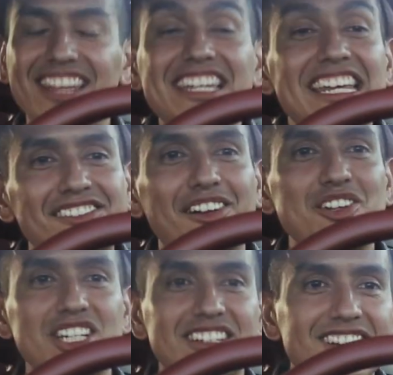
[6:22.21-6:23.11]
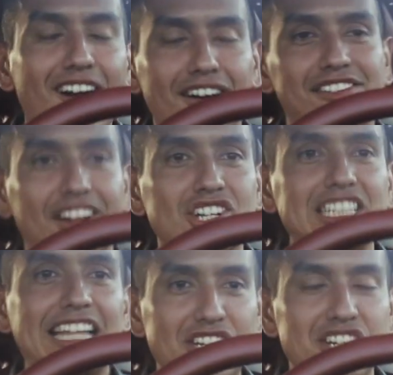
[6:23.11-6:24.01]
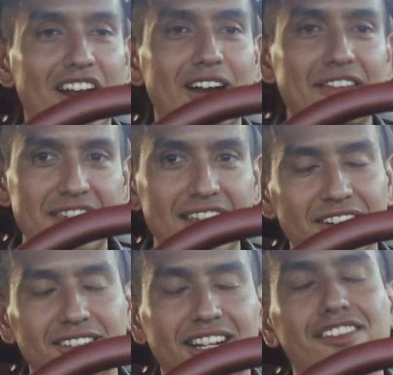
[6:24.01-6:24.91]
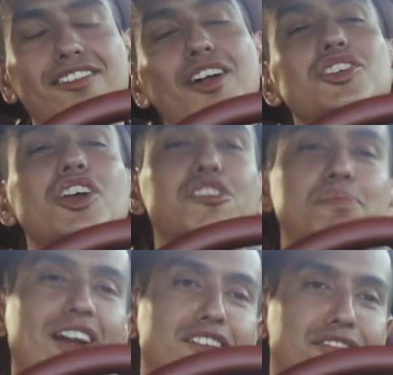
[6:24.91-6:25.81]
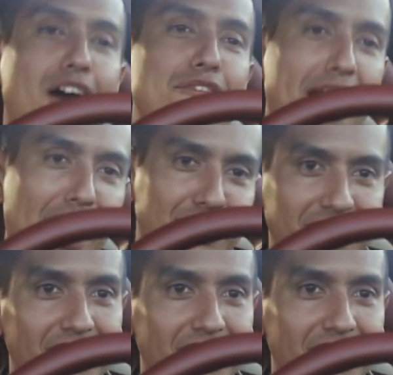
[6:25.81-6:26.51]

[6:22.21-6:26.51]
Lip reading: The Nissan GT-R is such a legendary vehicle, and it's not just because of how fast it